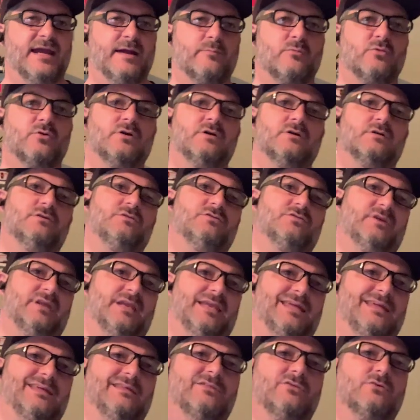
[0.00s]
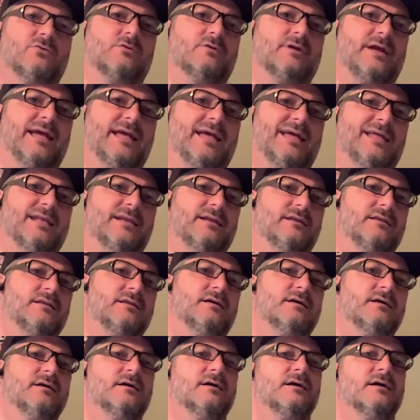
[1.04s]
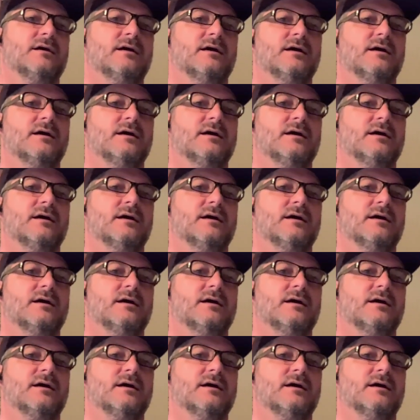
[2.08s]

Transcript: cameras at either end